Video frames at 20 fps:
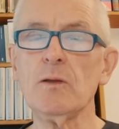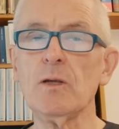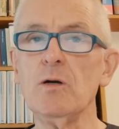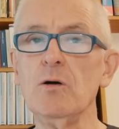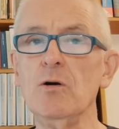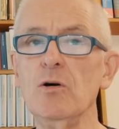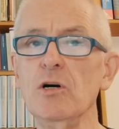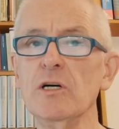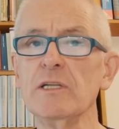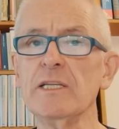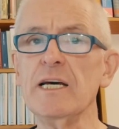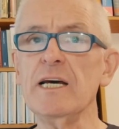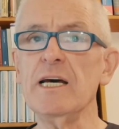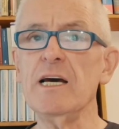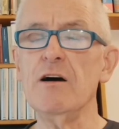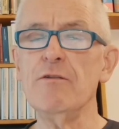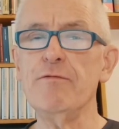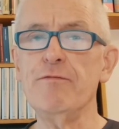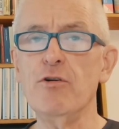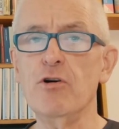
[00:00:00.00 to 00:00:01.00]
or the
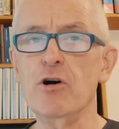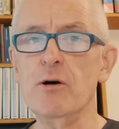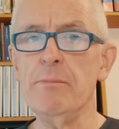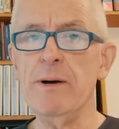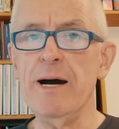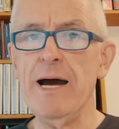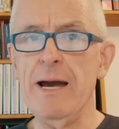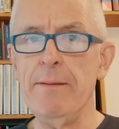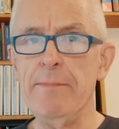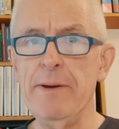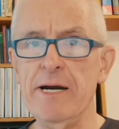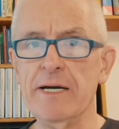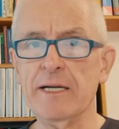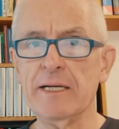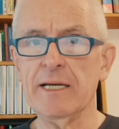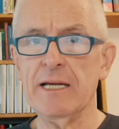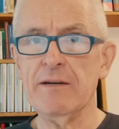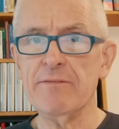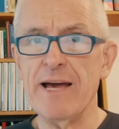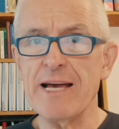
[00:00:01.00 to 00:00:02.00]
former American
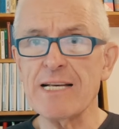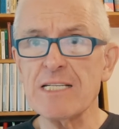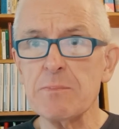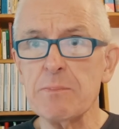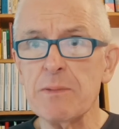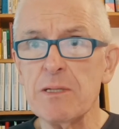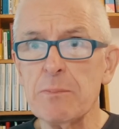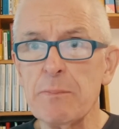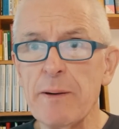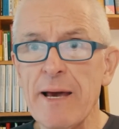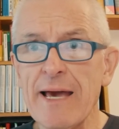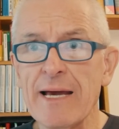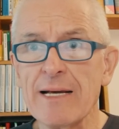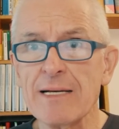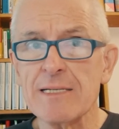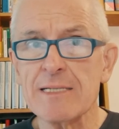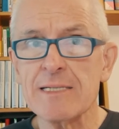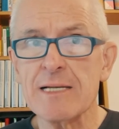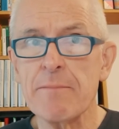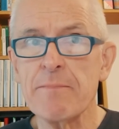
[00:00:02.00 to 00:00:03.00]
investment
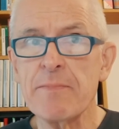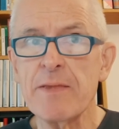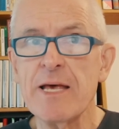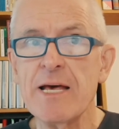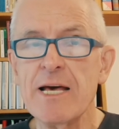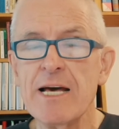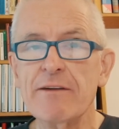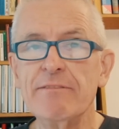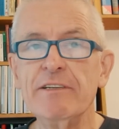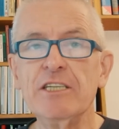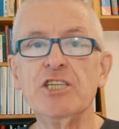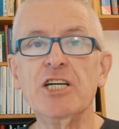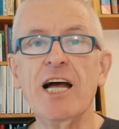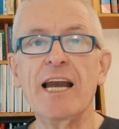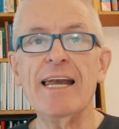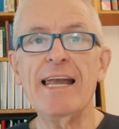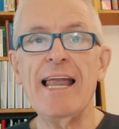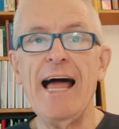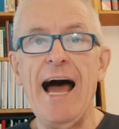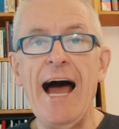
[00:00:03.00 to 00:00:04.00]
banks, which are
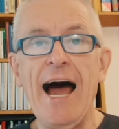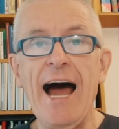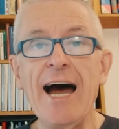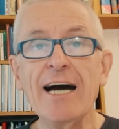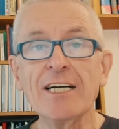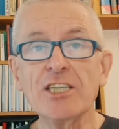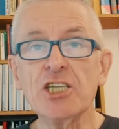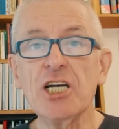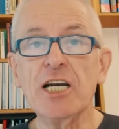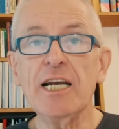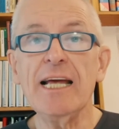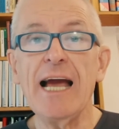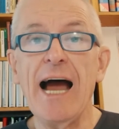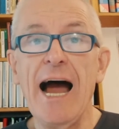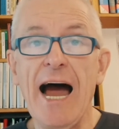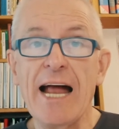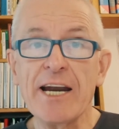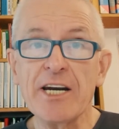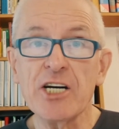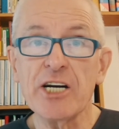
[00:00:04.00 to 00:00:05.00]
largely
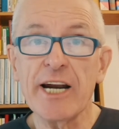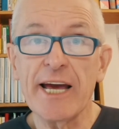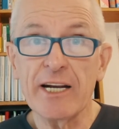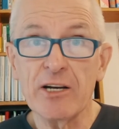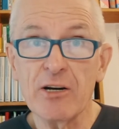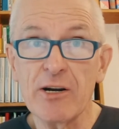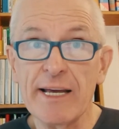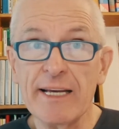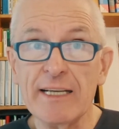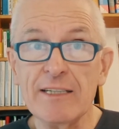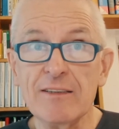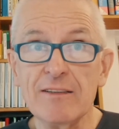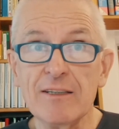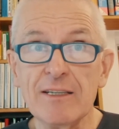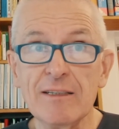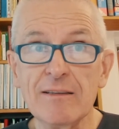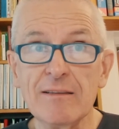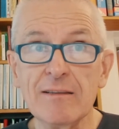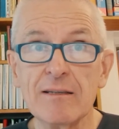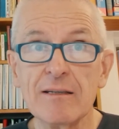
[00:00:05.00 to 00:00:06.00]

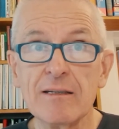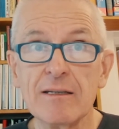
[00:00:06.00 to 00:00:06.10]
unregulated.